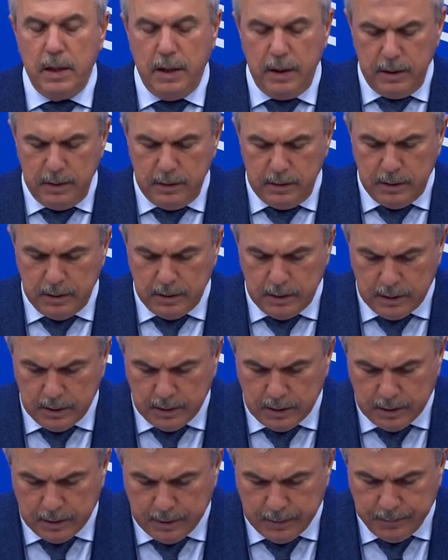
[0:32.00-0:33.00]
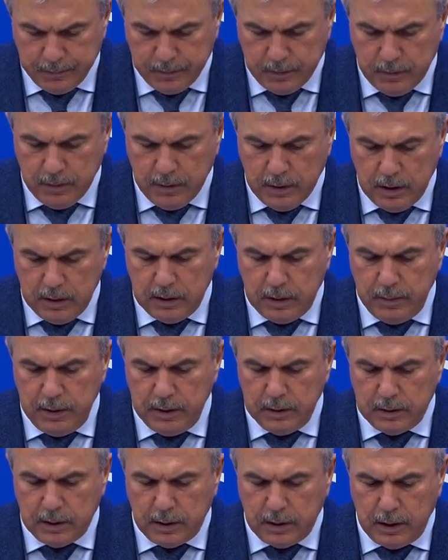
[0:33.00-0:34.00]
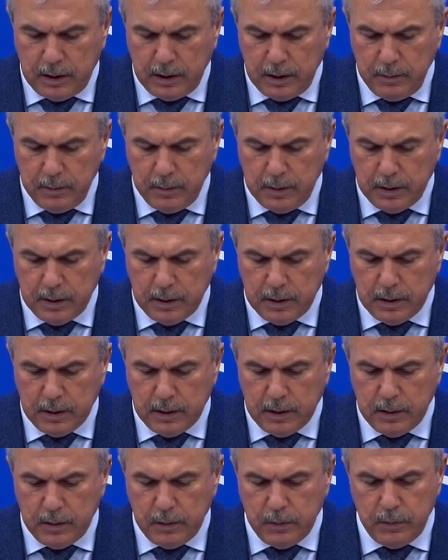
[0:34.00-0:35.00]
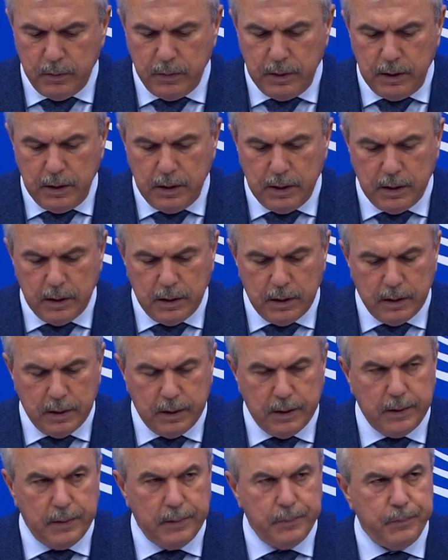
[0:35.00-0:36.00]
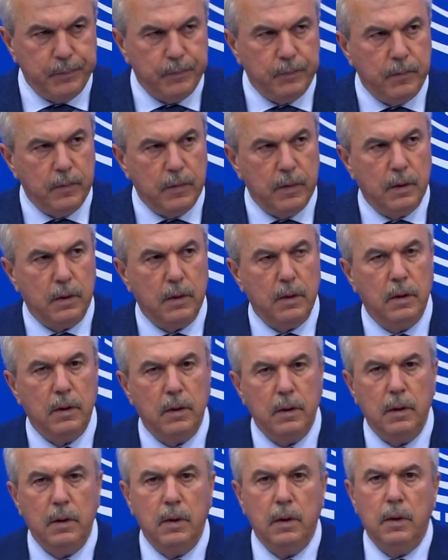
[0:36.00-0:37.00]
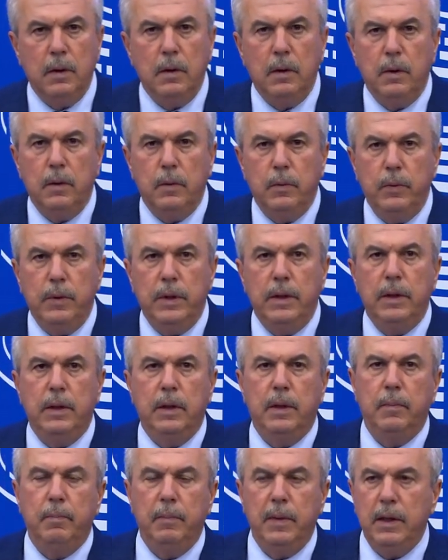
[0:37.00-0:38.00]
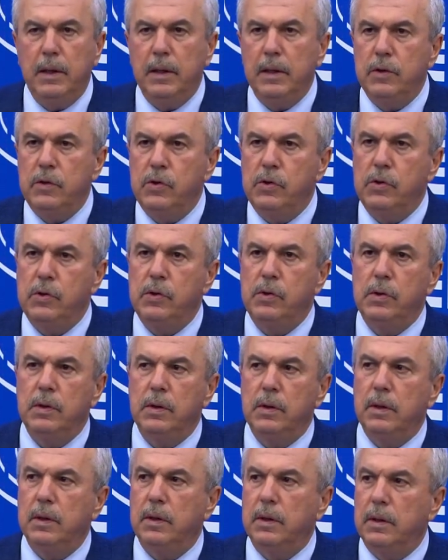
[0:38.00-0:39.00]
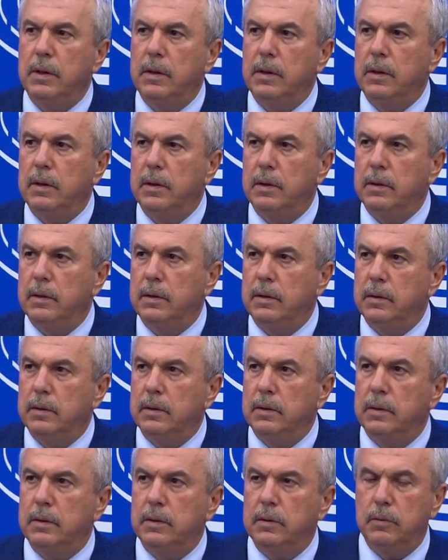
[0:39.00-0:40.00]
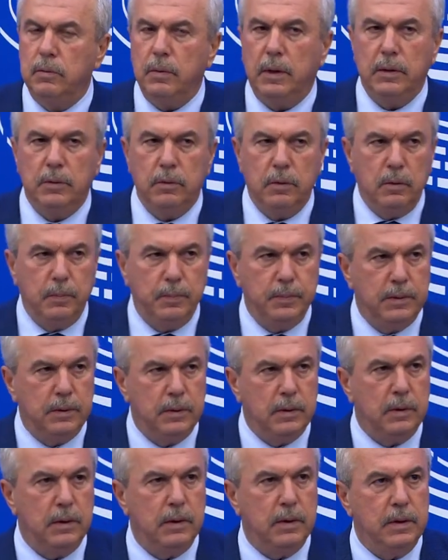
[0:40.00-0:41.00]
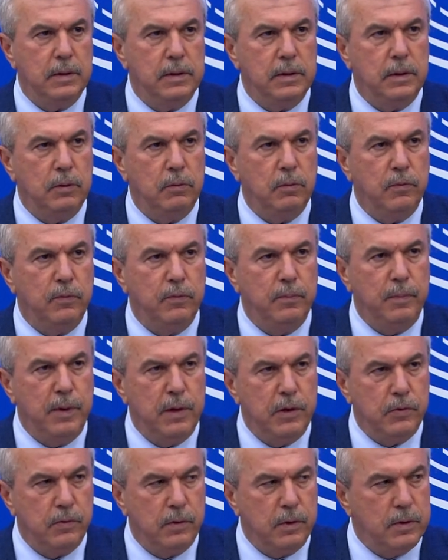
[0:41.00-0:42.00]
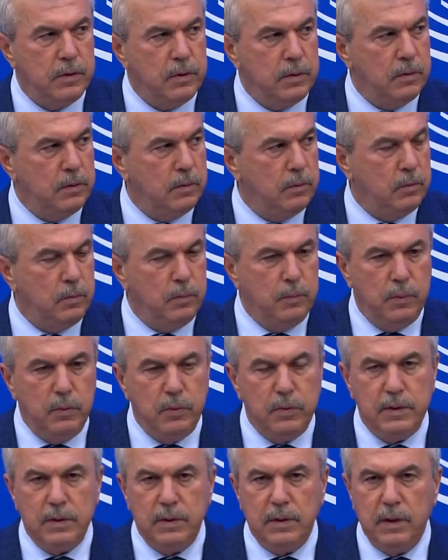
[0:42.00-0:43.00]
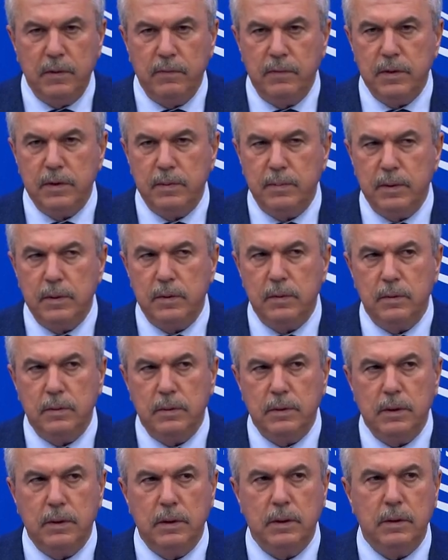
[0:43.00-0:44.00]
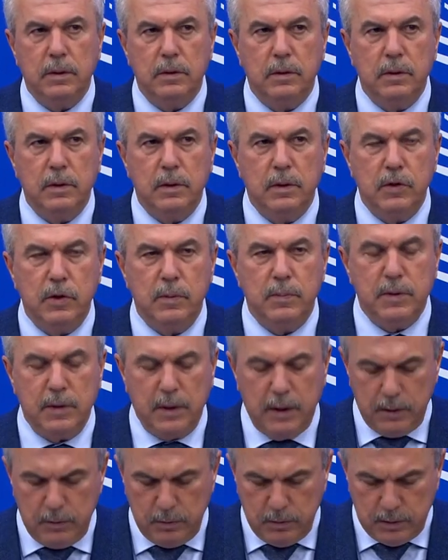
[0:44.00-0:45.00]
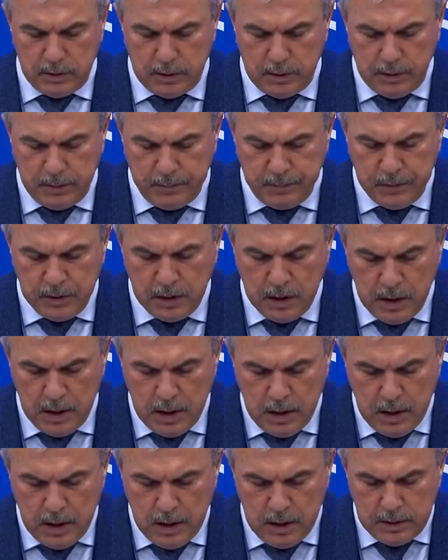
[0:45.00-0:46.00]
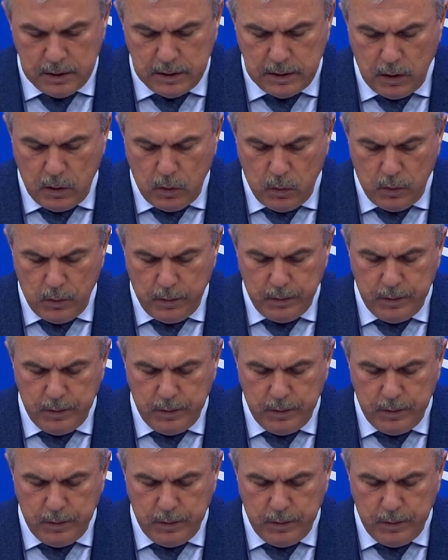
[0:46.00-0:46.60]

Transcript: And um, in the meantime, uh, we um, we managed to adopt a set of measures to boost the investments on the, the chips industry. So